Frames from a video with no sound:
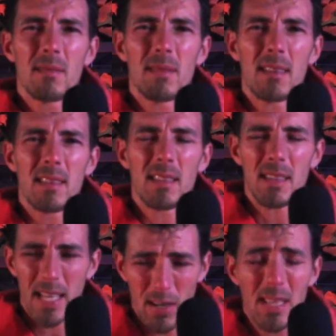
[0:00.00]
As in
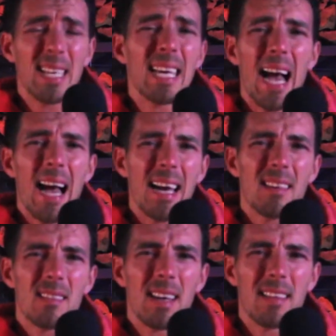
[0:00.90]
literally
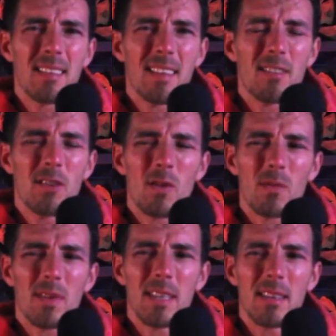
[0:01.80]
guys. It's you don't
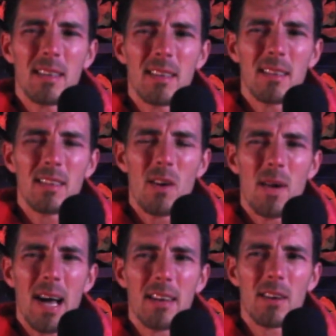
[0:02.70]
really know
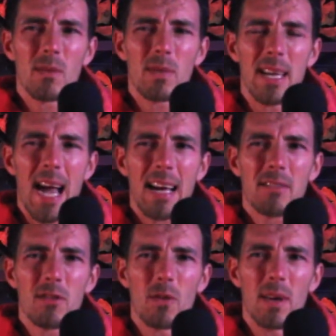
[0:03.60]
how to
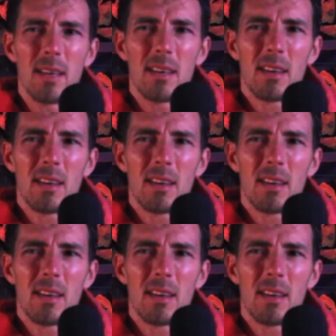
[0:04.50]
react to it,